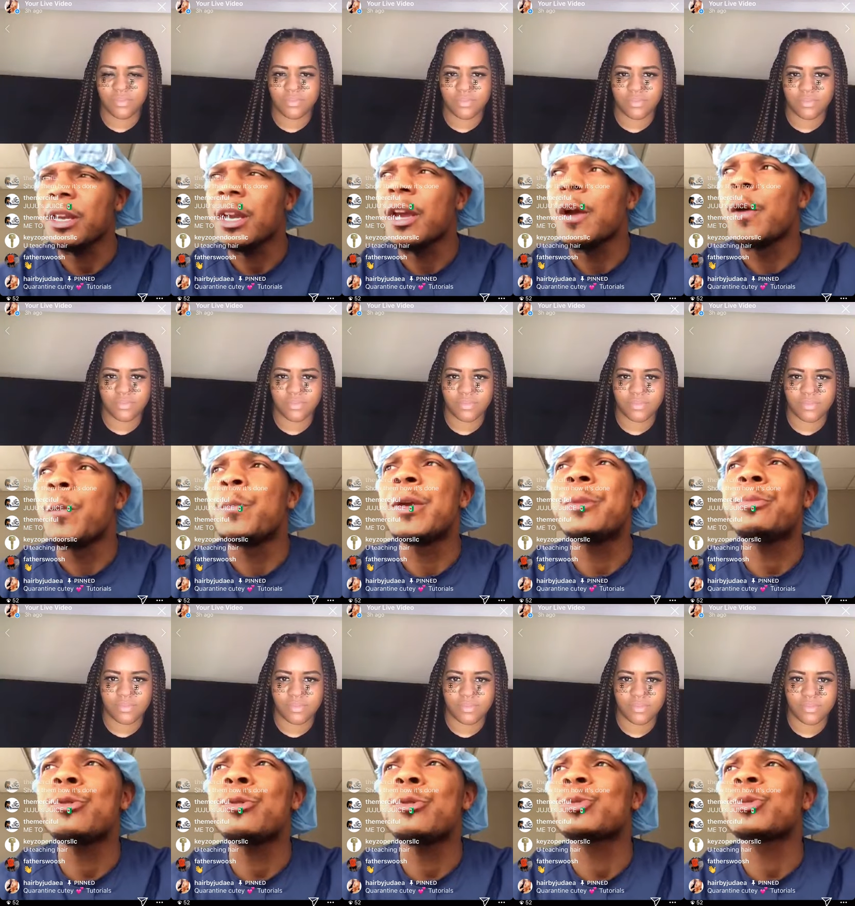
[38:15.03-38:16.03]
Speaker 1: people's
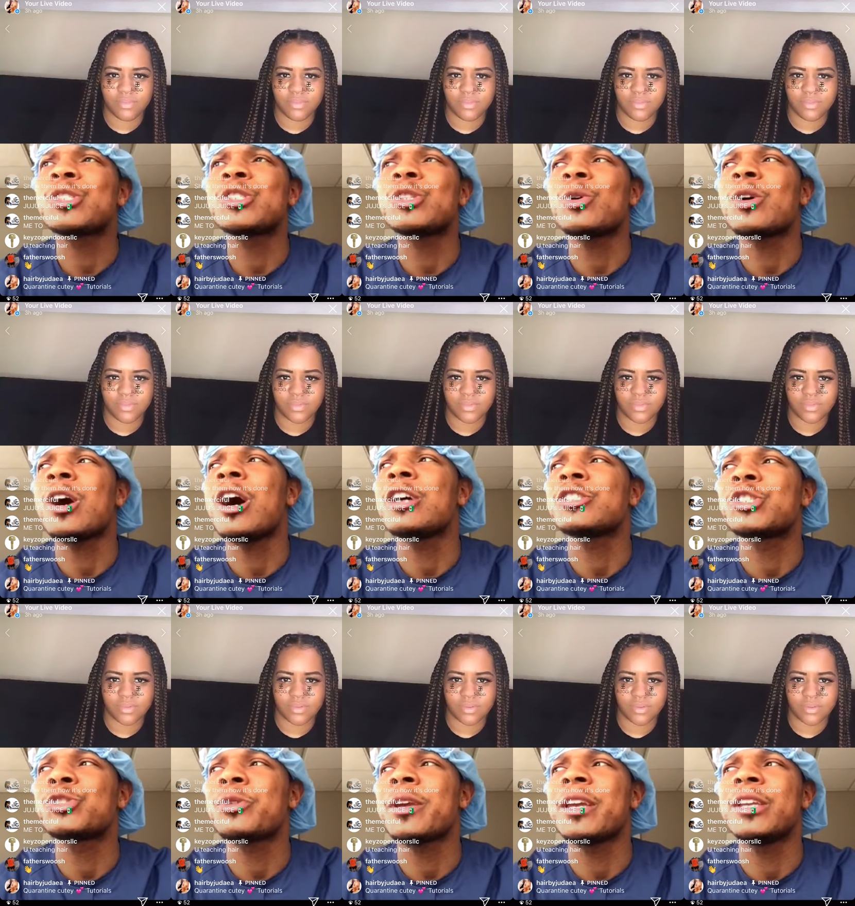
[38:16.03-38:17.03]
was so
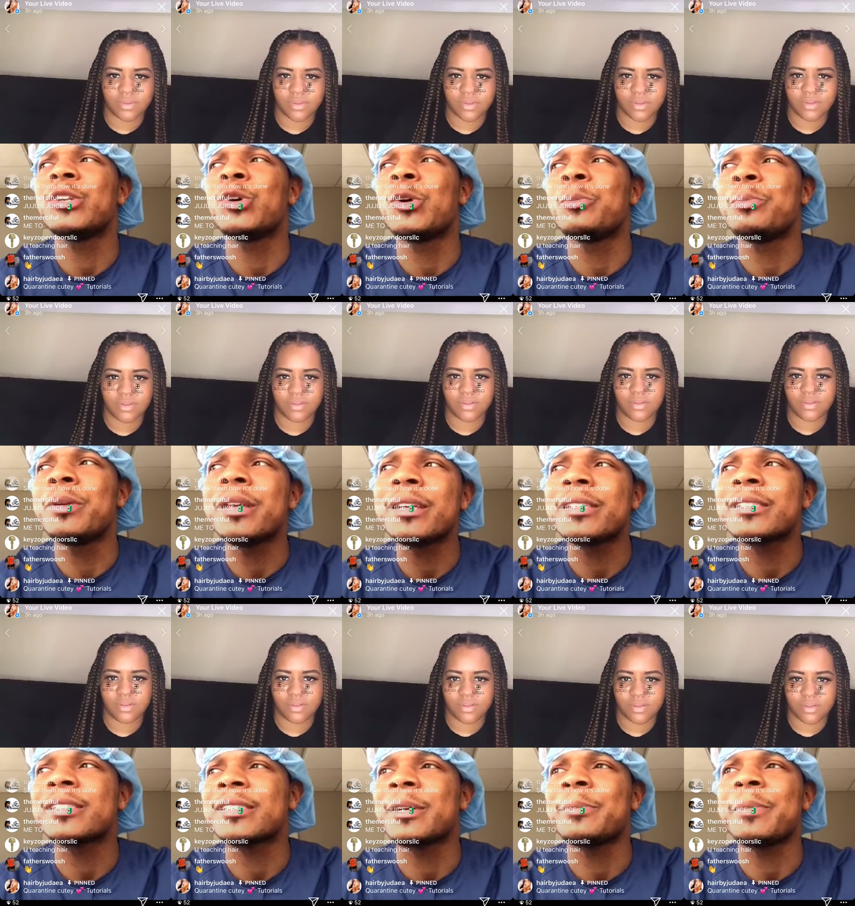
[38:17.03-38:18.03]
concentrating on being
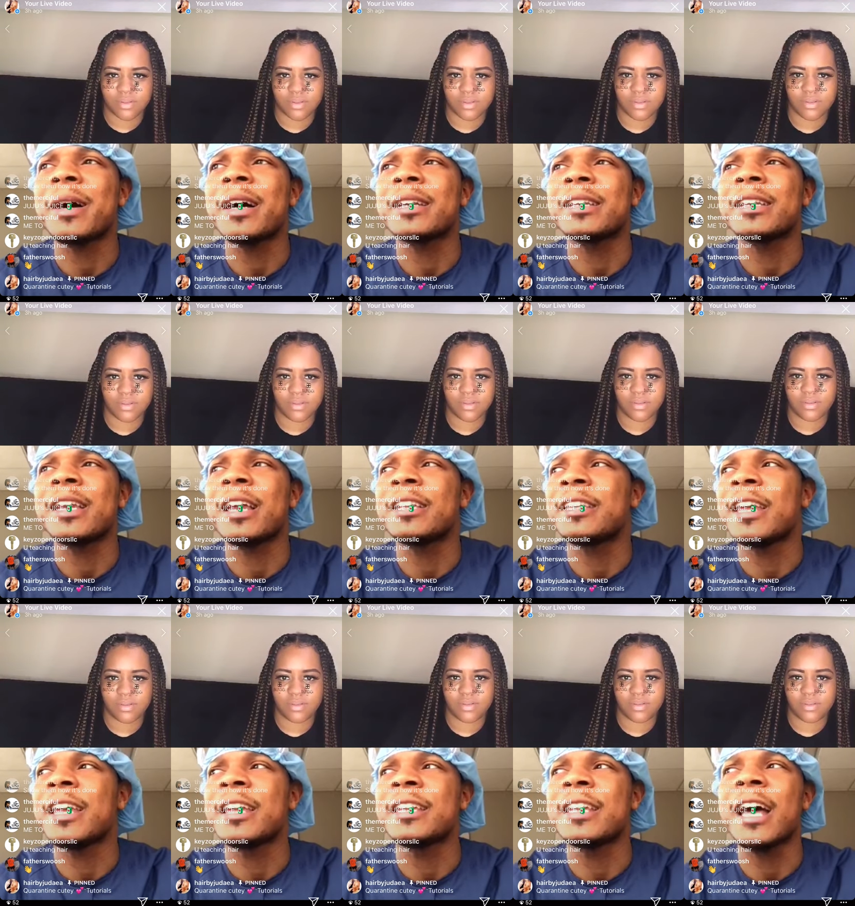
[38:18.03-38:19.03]
somebody that they're
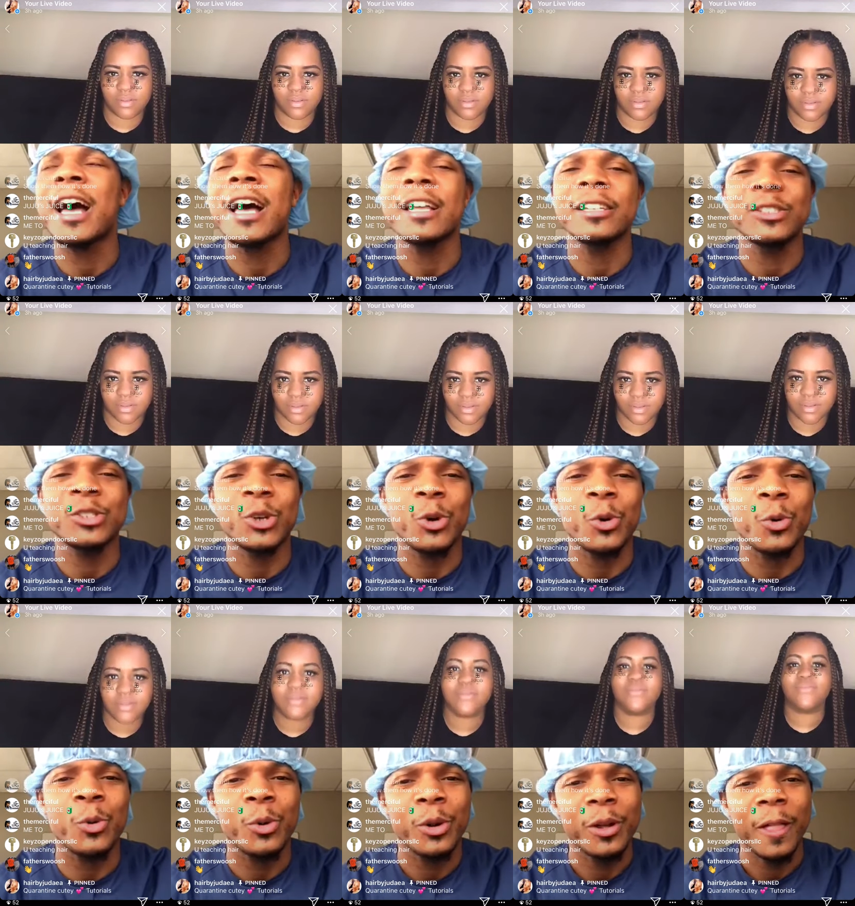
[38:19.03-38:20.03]
not. So
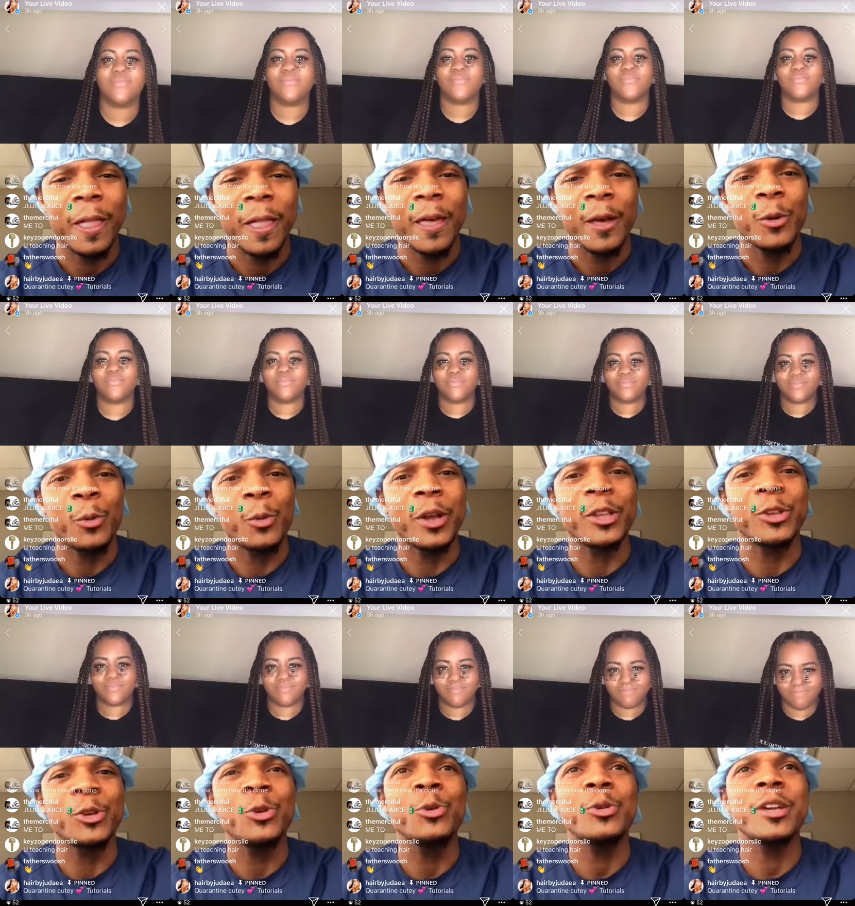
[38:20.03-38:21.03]
when you
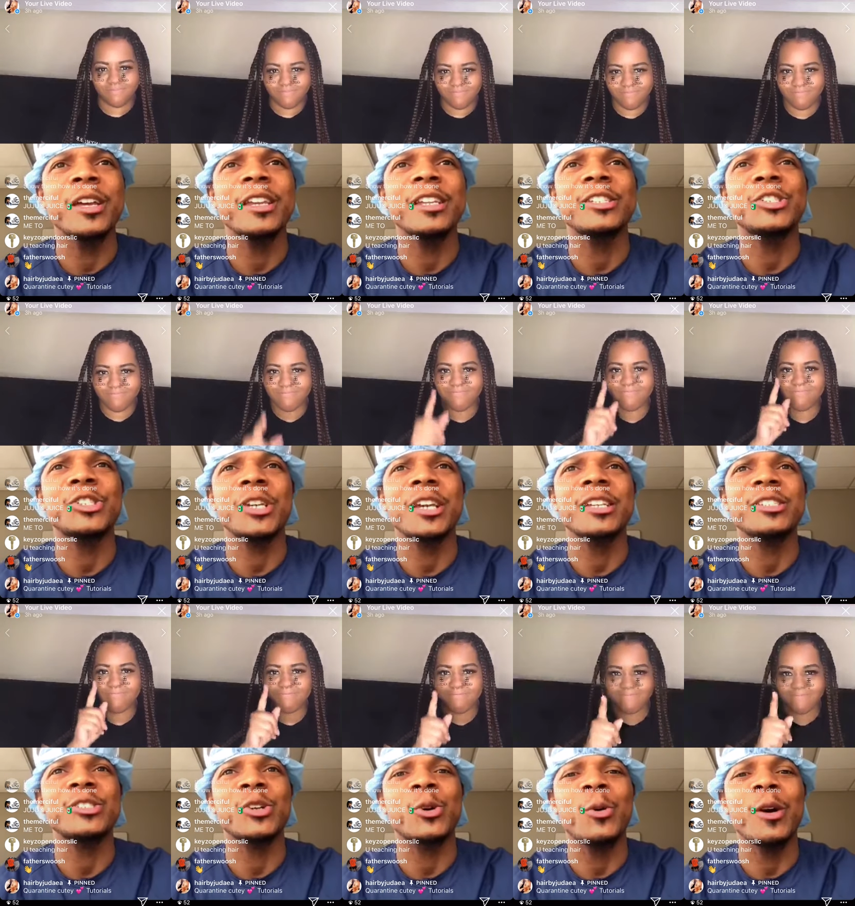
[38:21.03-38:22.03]
get a
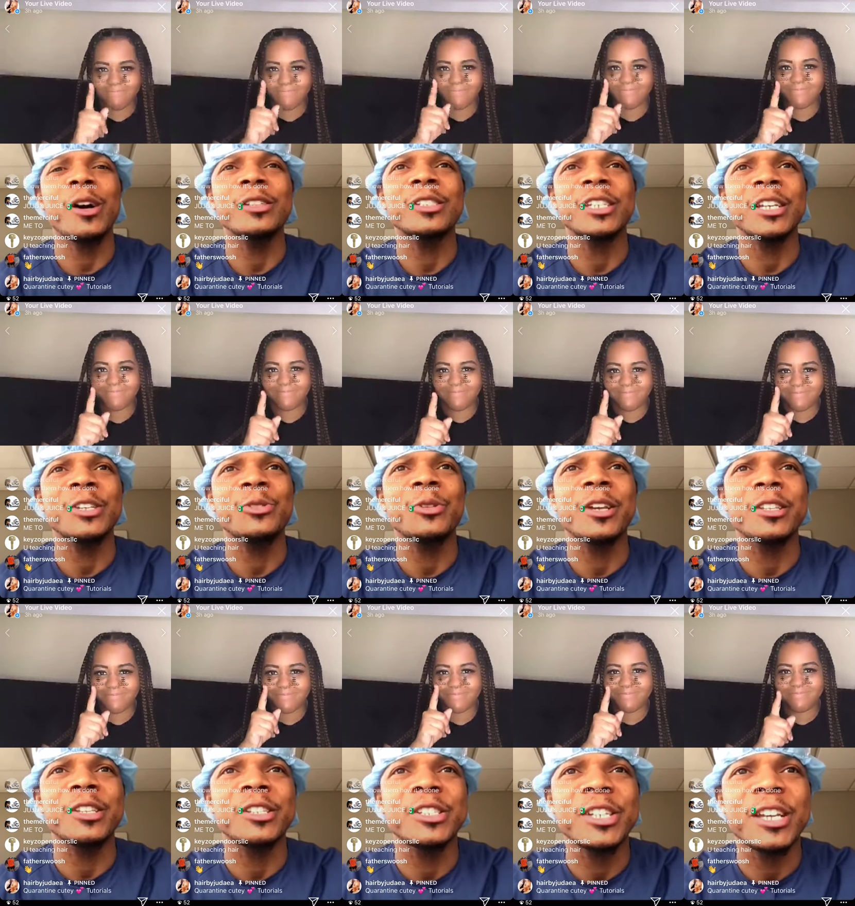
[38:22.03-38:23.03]
chance to quarantine, you
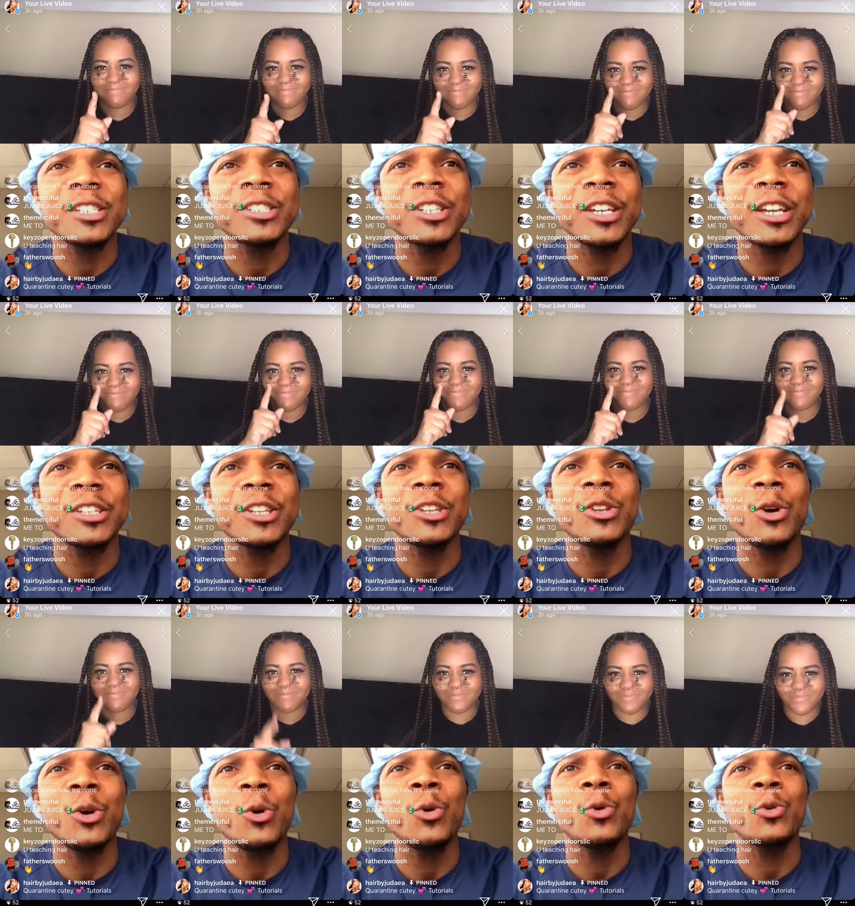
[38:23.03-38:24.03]
get the chance to get
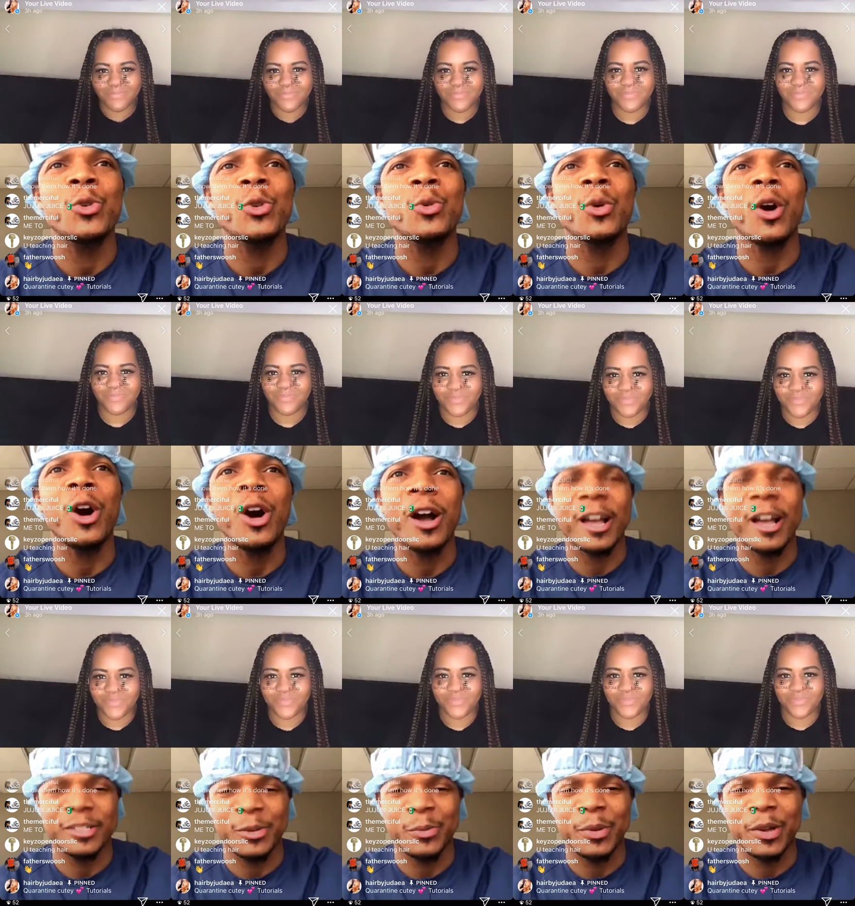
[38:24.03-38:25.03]
who you are as a
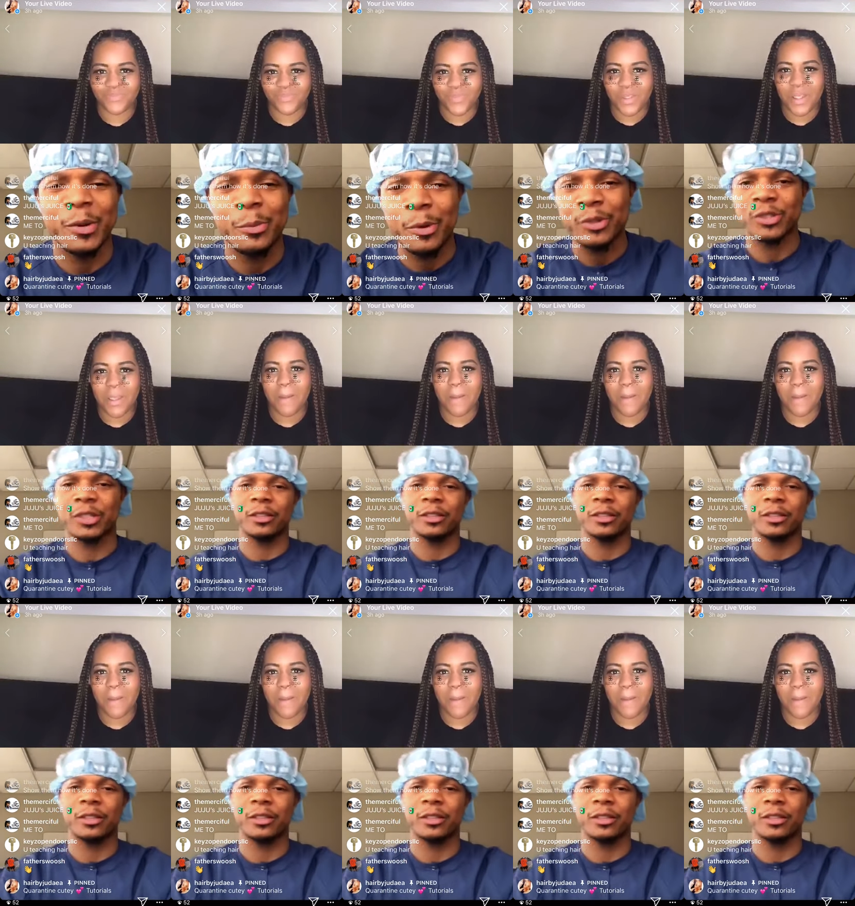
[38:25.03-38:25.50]
better person.